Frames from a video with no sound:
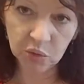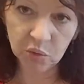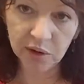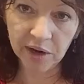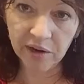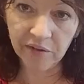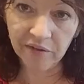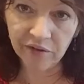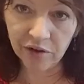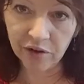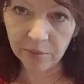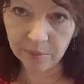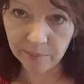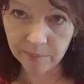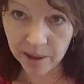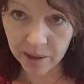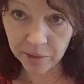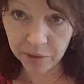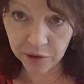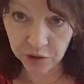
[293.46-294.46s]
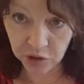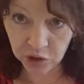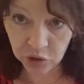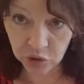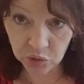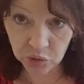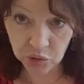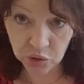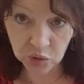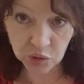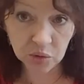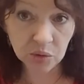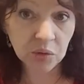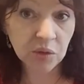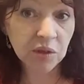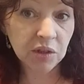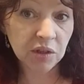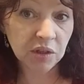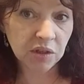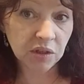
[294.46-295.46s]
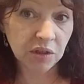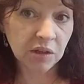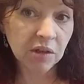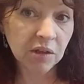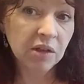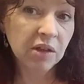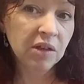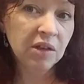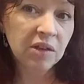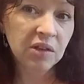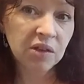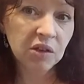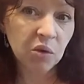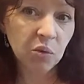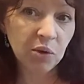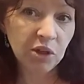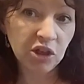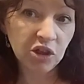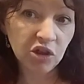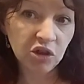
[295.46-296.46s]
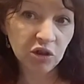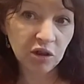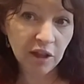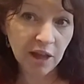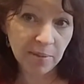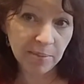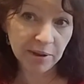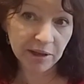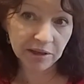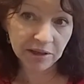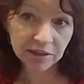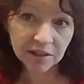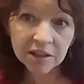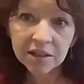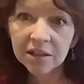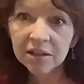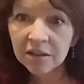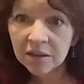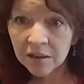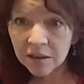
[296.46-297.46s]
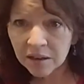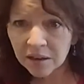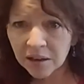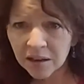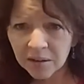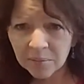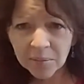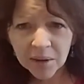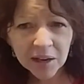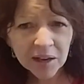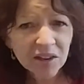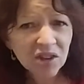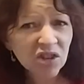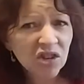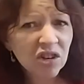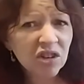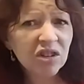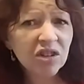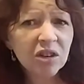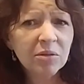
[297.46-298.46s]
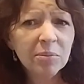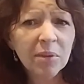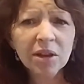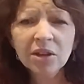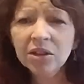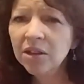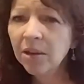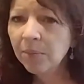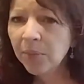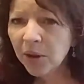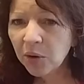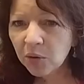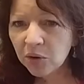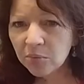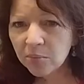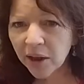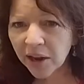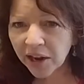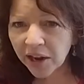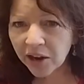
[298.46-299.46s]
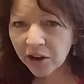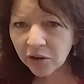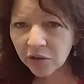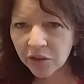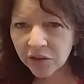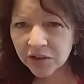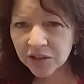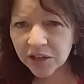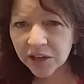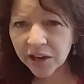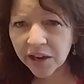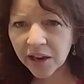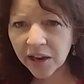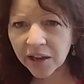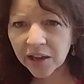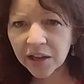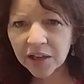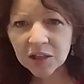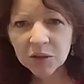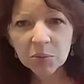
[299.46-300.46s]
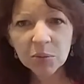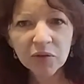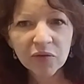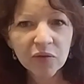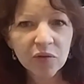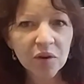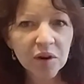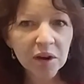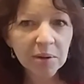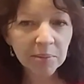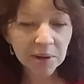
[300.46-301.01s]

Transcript: whatever method you use to squeeze your lemons. Man, I should have done something with my hair today, I guess, before I